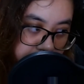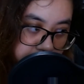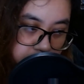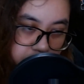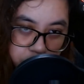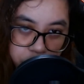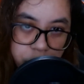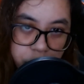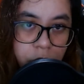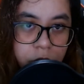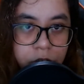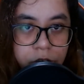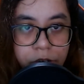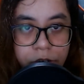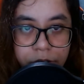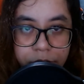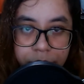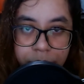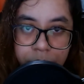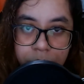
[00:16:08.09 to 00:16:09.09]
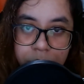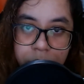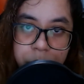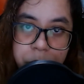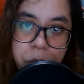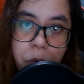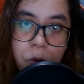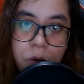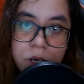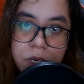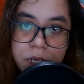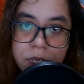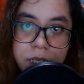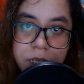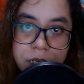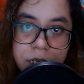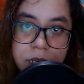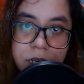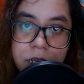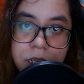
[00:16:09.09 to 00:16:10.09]
strong
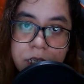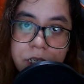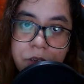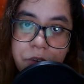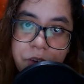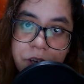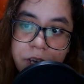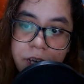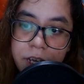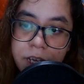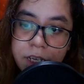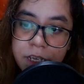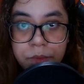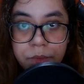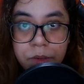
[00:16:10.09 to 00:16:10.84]
politically, okay?